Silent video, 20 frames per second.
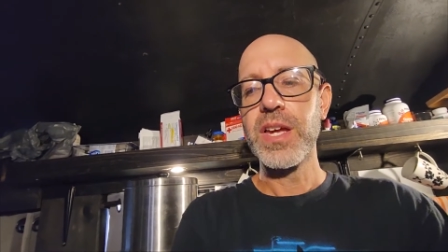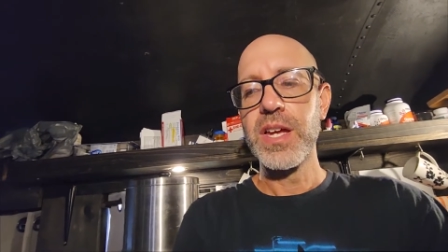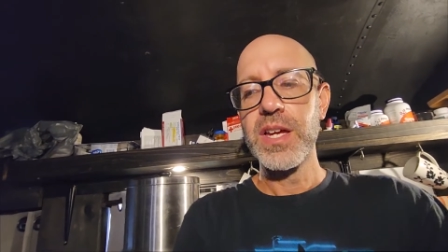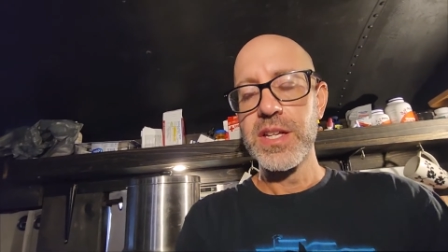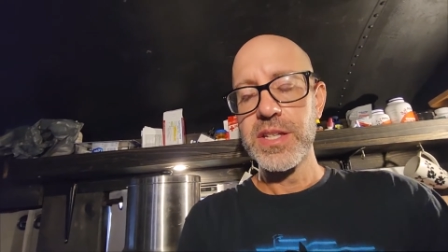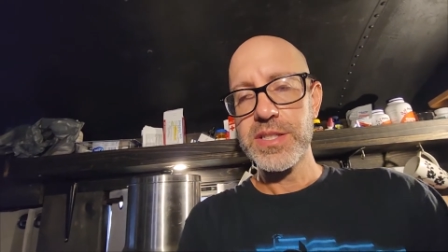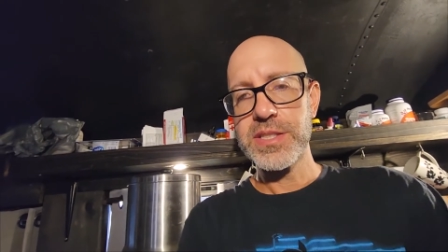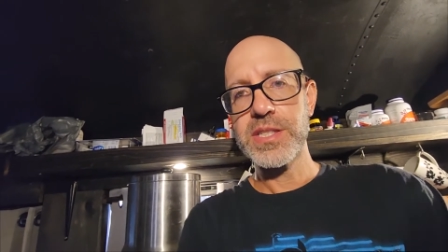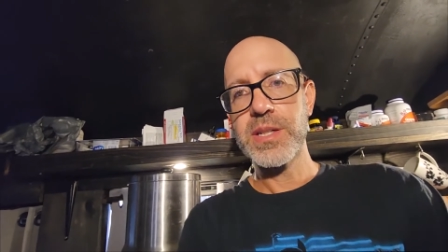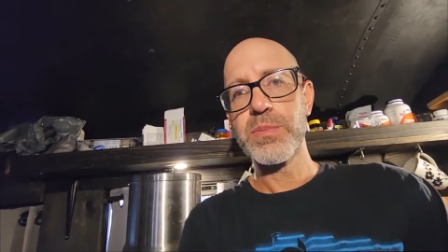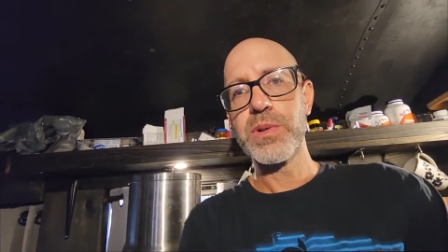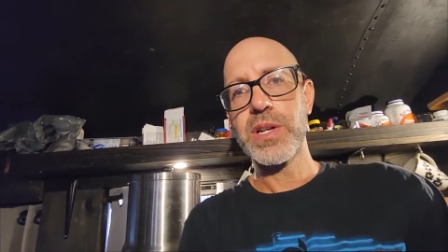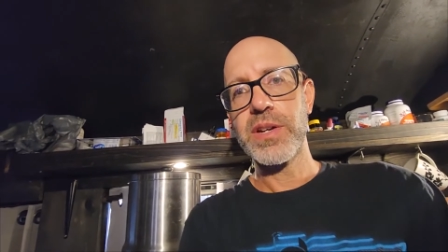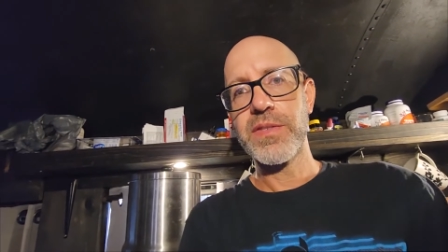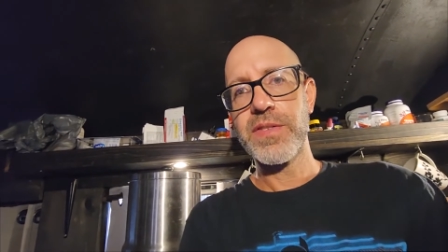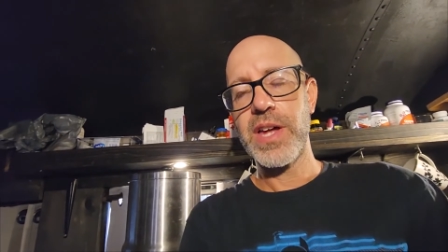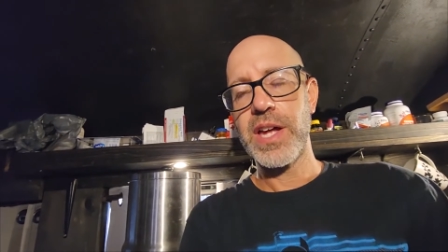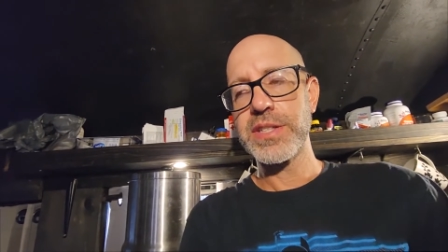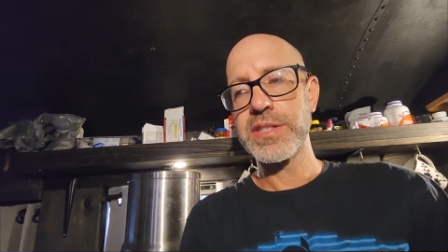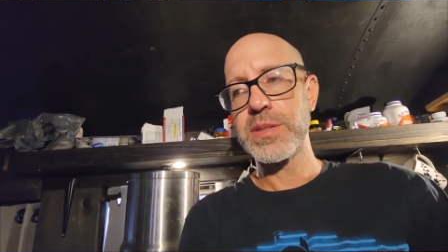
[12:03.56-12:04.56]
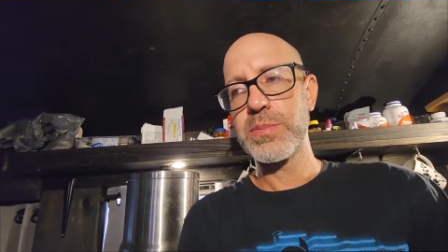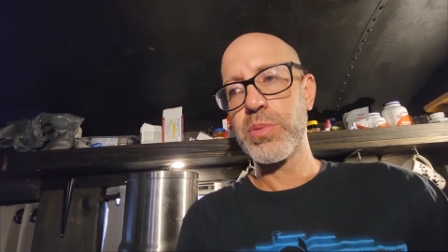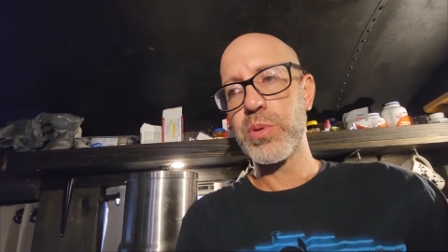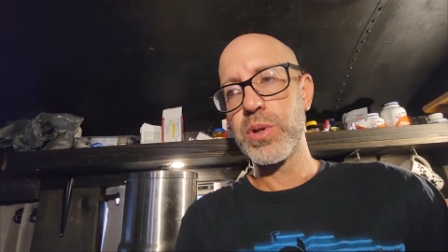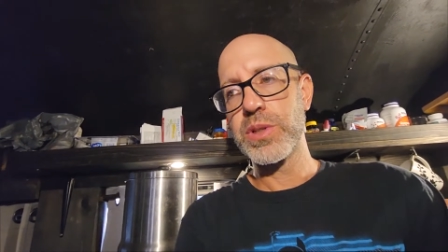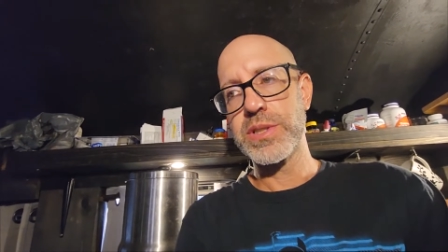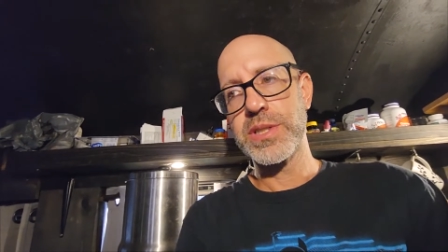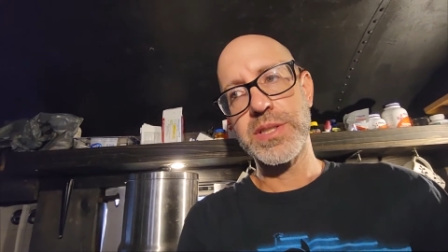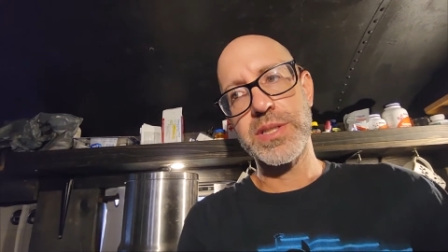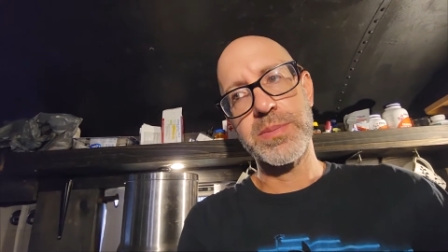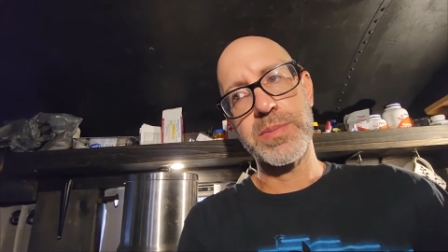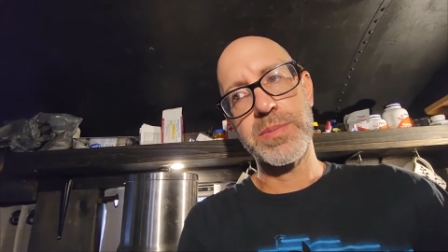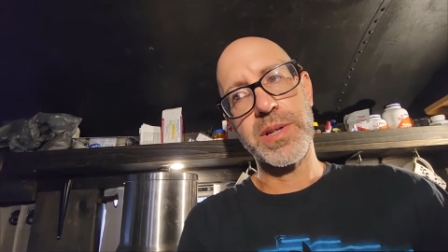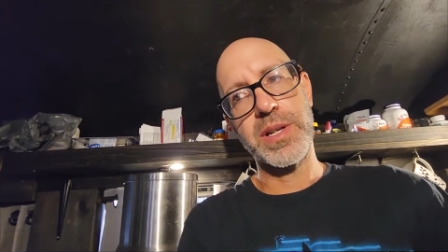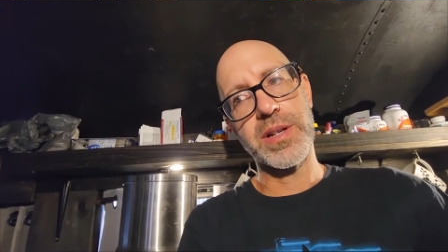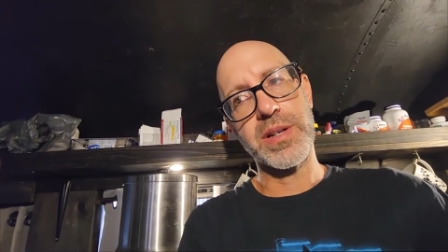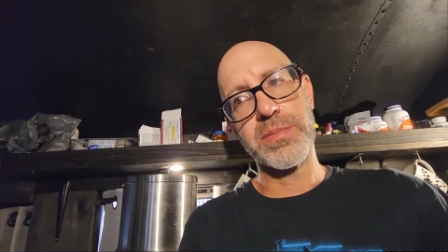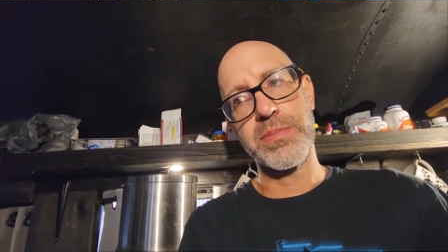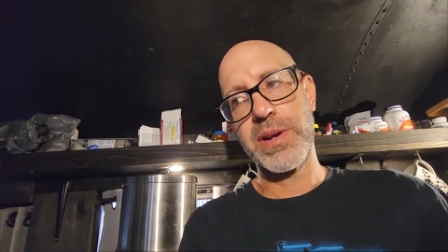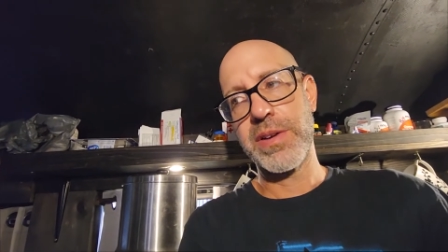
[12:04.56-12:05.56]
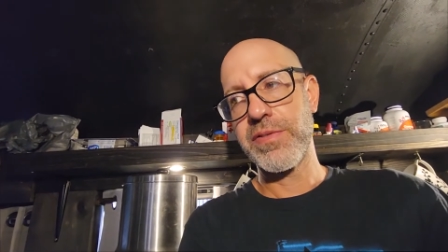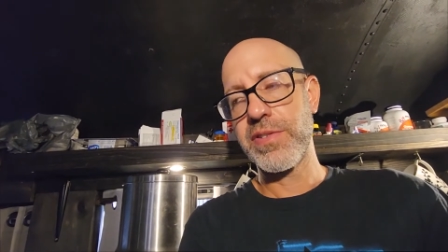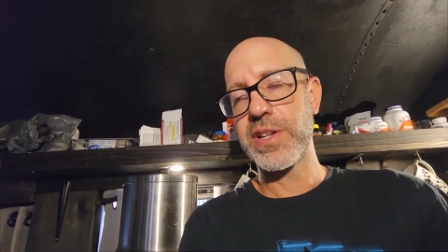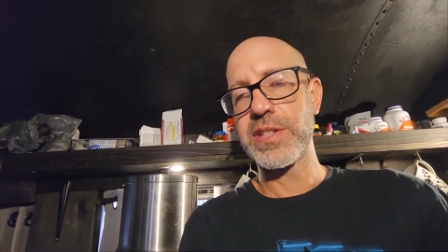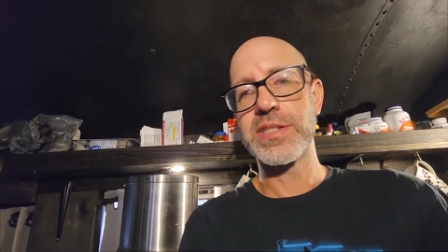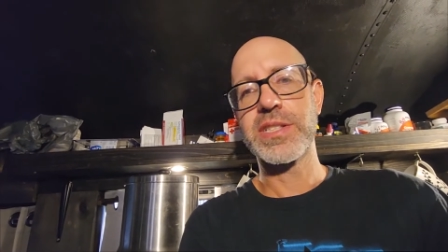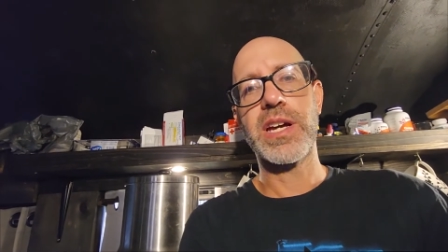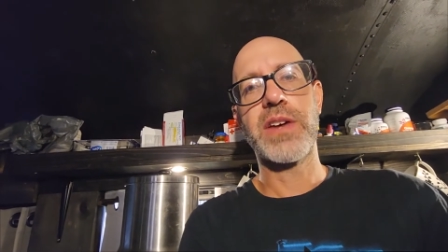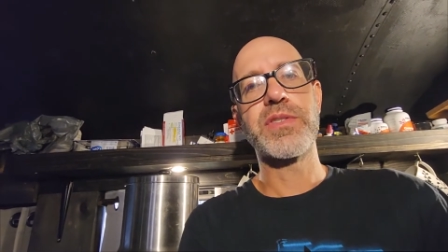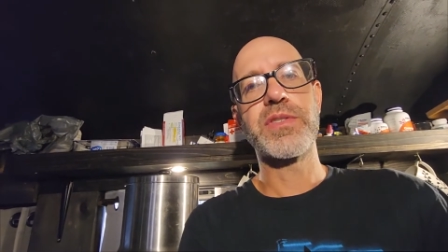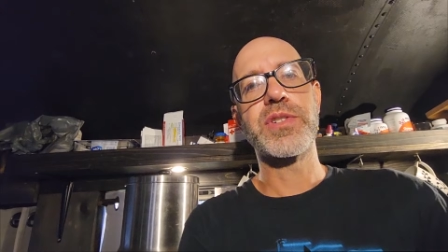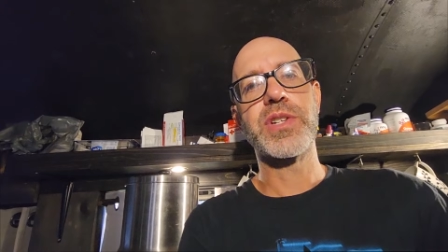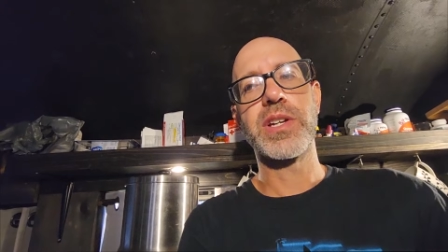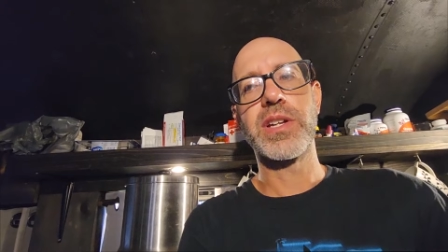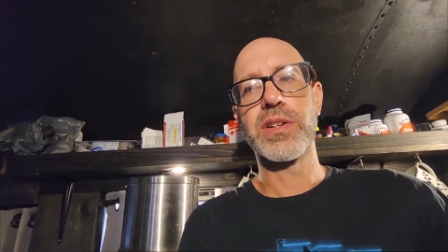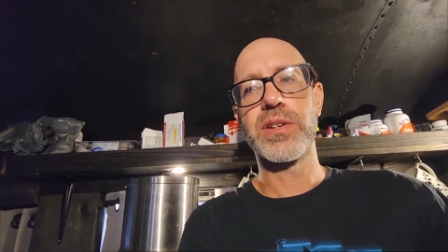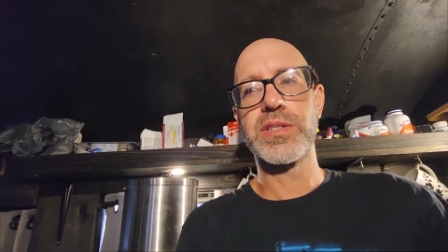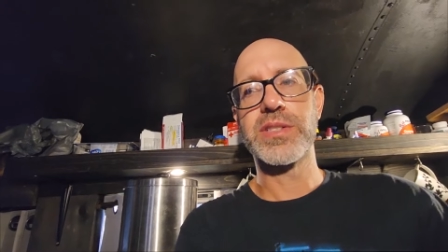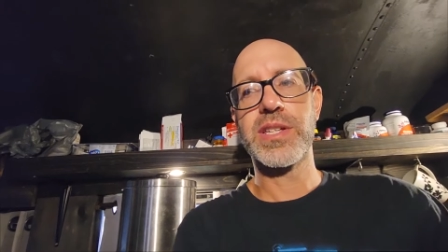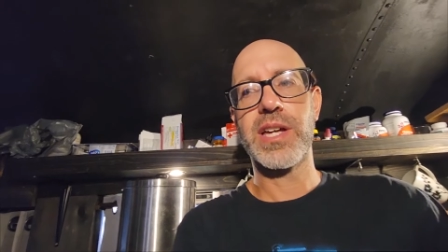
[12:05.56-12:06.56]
somewhat of that support system here. My friends have trailers,